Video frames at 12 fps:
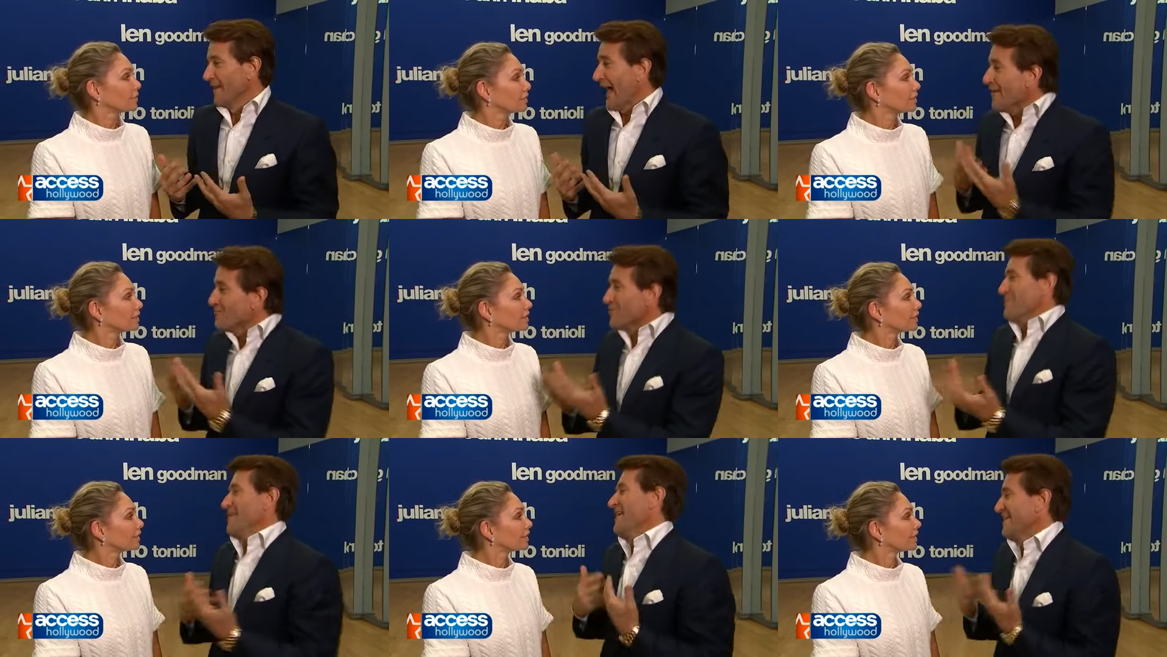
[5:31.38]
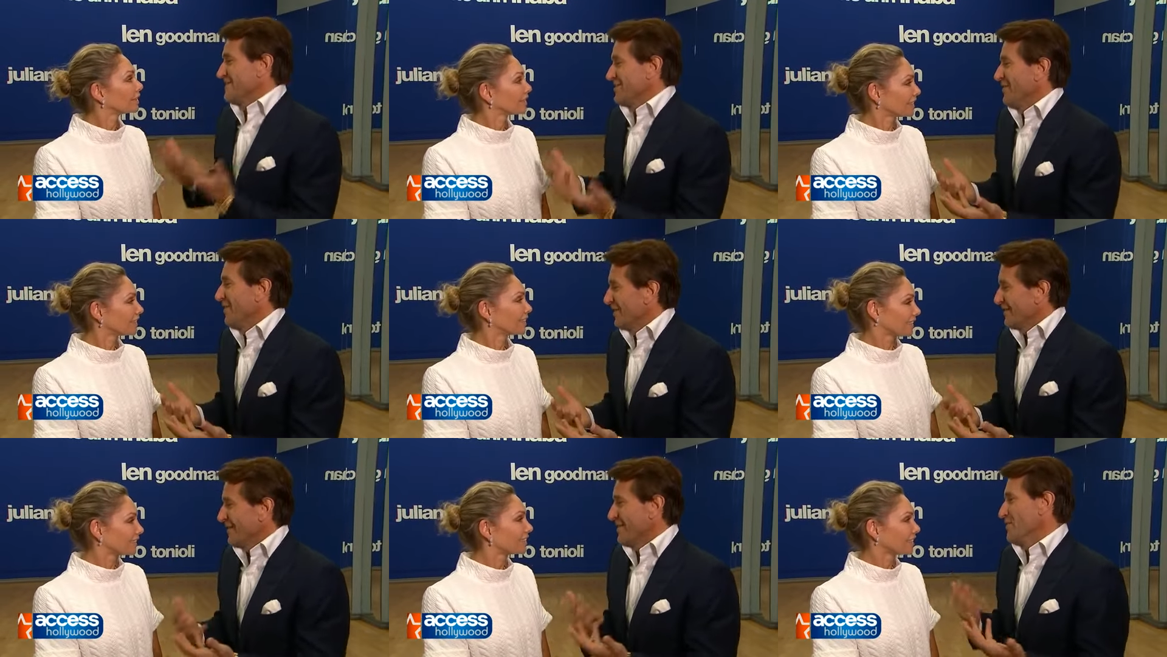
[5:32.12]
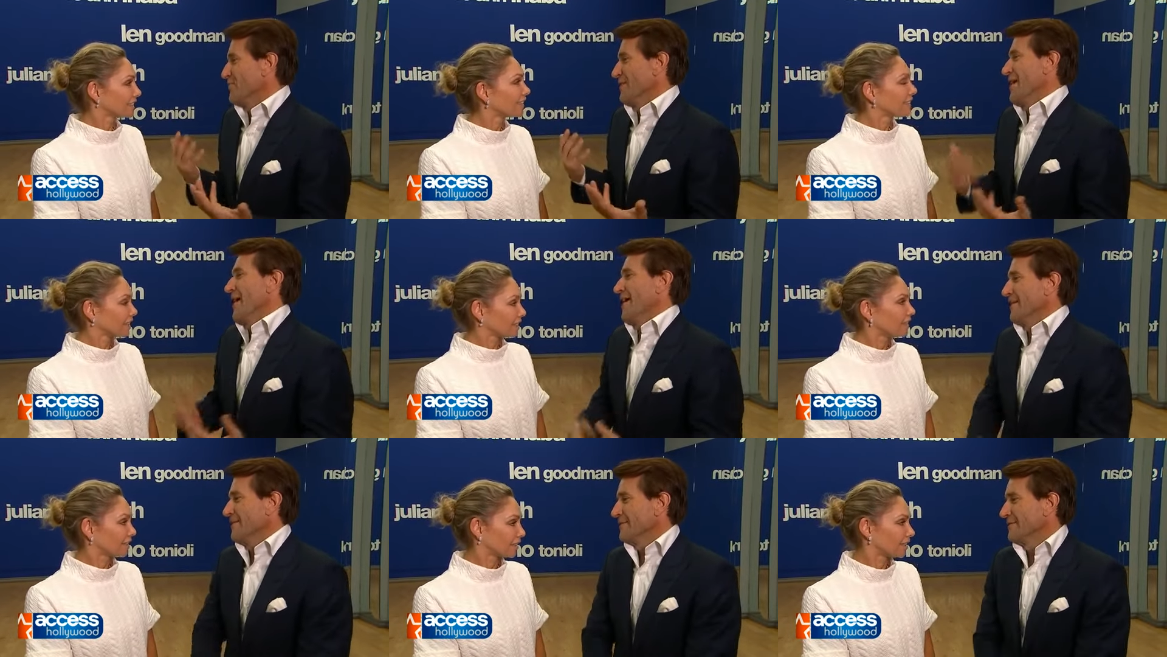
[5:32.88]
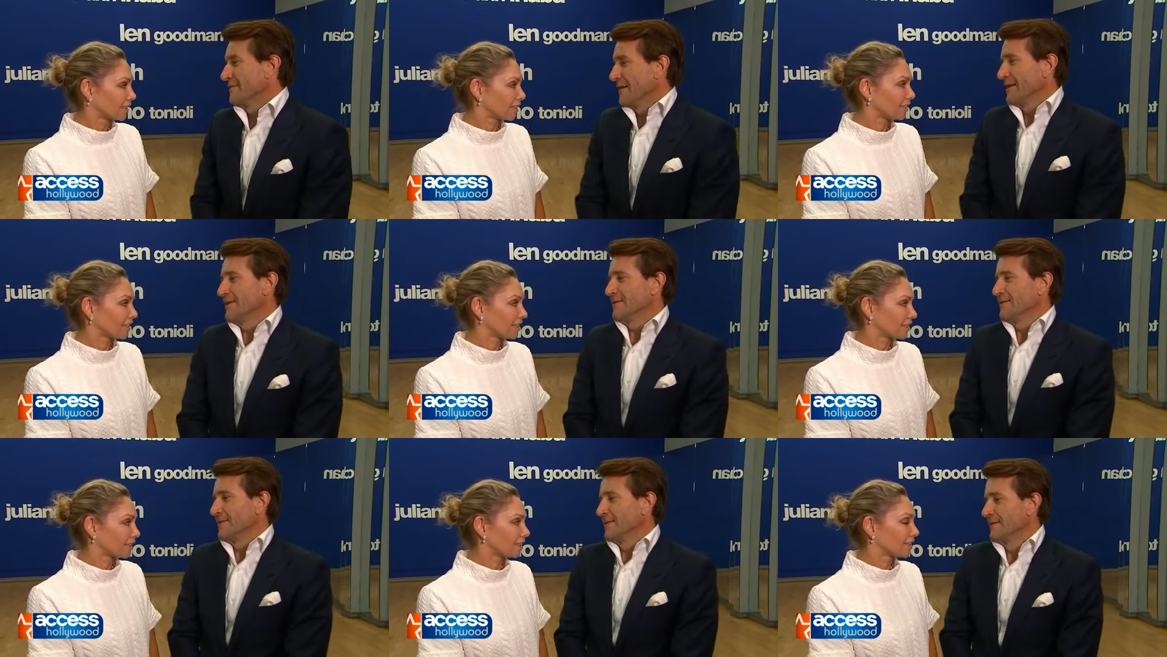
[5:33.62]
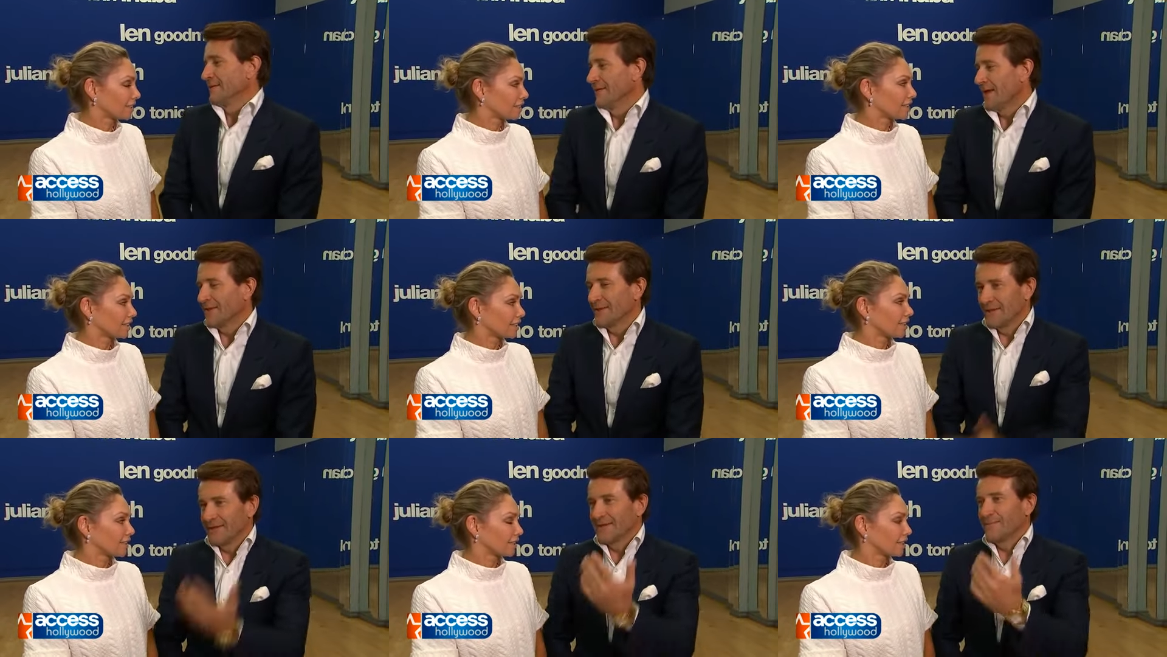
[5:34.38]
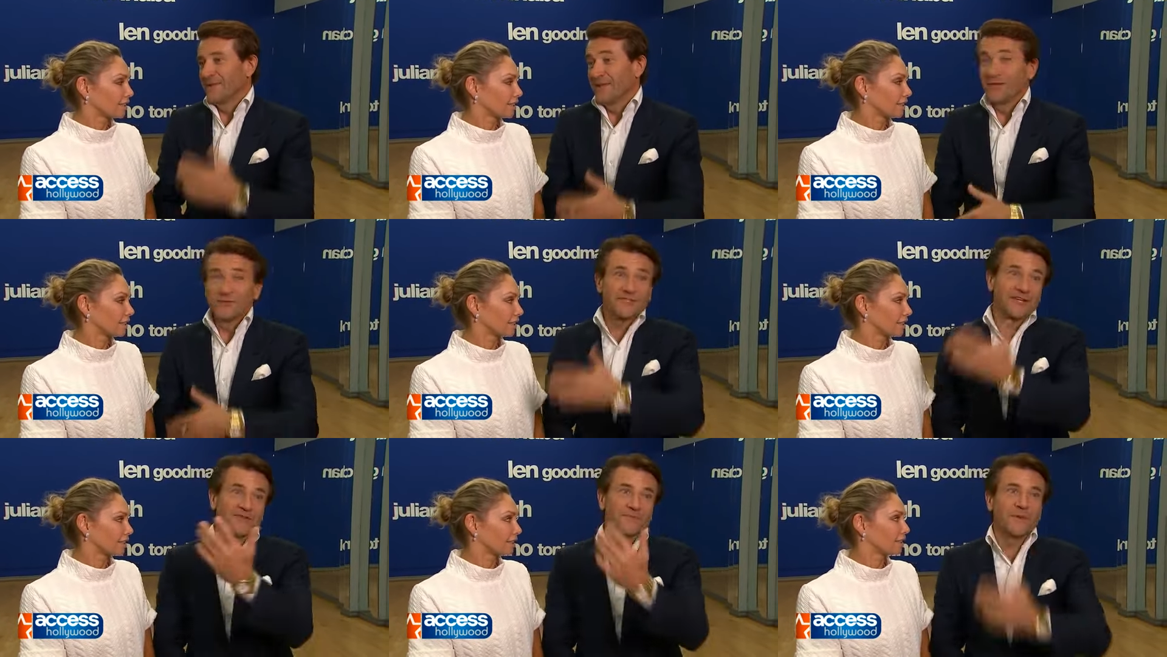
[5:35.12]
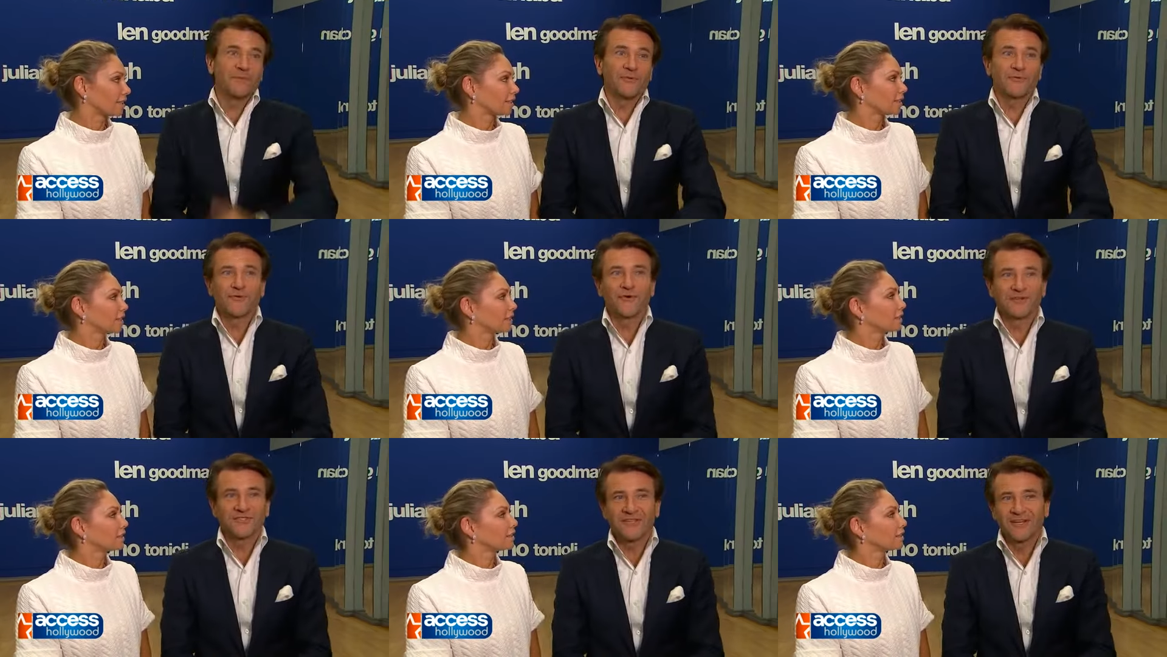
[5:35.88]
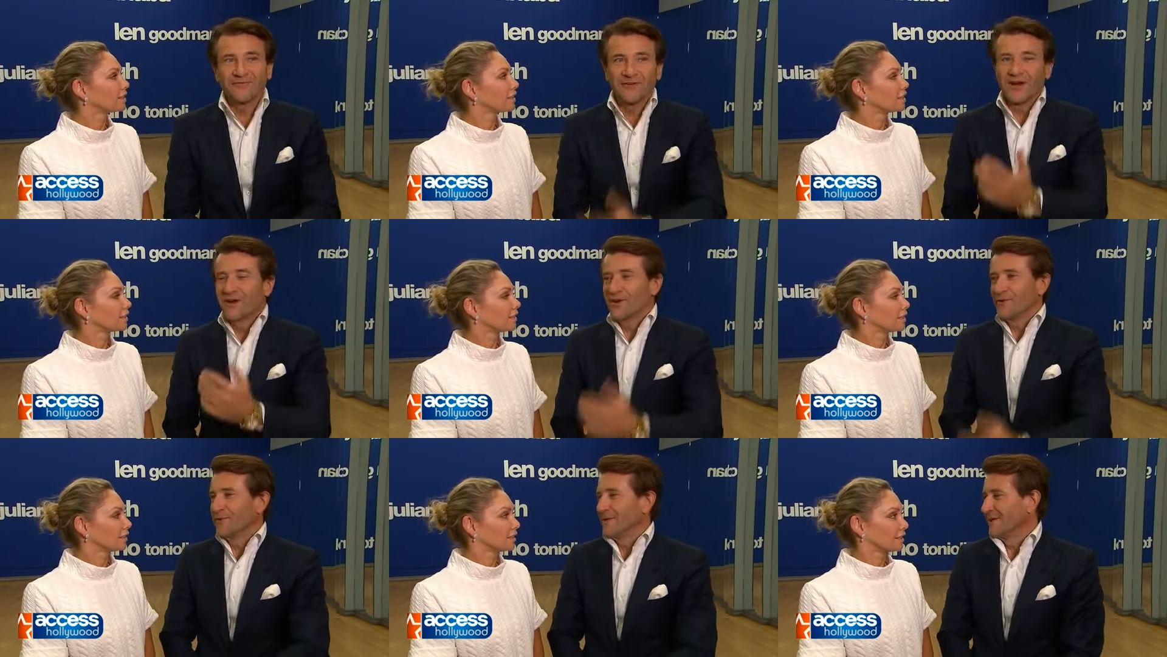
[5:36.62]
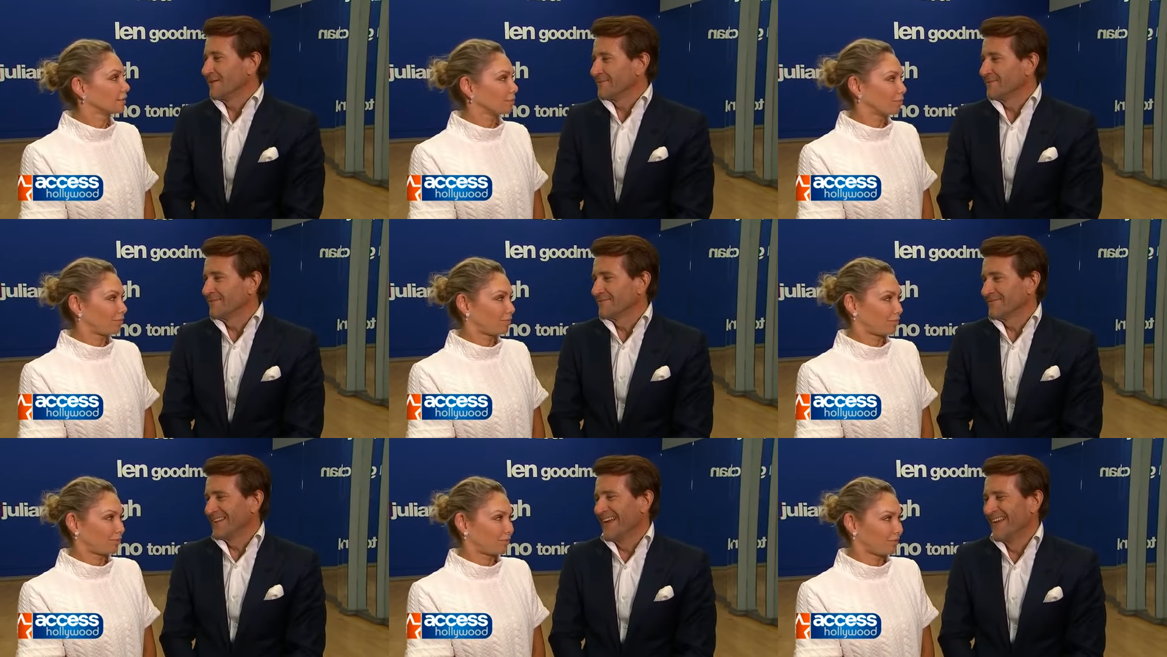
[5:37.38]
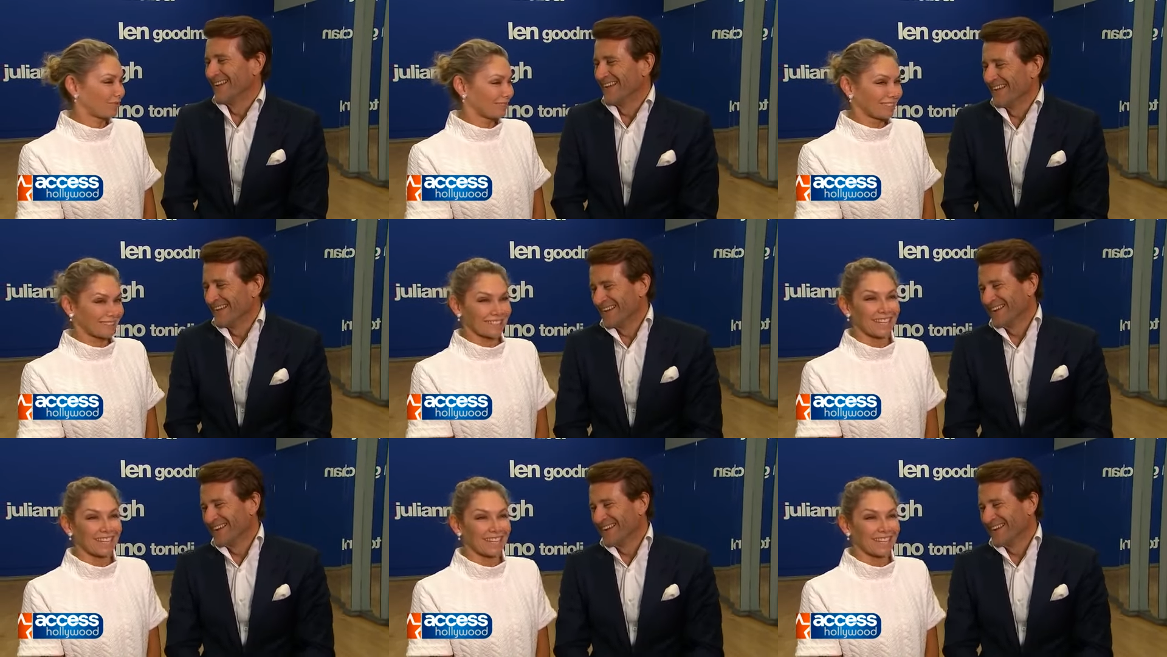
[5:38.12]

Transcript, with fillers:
Speaker 1: everybody gets along like you and I, right? Not like, but then you see other people throwing stuff and arguing. And